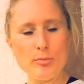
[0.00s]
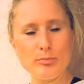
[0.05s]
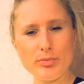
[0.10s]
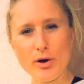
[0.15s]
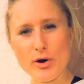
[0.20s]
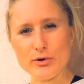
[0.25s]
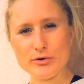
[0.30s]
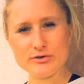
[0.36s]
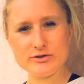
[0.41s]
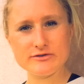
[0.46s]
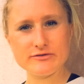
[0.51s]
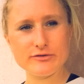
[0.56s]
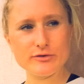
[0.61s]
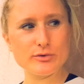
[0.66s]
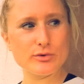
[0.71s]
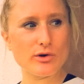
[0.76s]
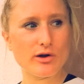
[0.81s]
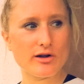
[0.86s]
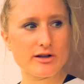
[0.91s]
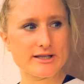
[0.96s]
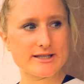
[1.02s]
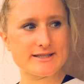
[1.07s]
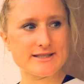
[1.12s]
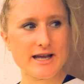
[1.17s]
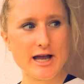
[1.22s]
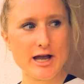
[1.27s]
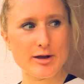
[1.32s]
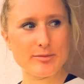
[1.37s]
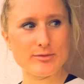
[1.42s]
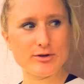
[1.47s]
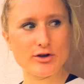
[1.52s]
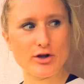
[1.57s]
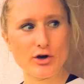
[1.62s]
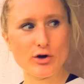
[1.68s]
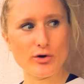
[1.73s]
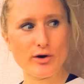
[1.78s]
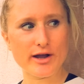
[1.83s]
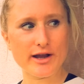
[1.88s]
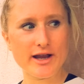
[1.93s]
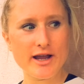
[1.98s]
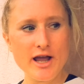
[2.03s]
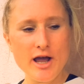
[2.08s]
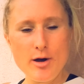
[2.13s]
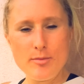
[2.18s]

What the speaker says: post food all the time, I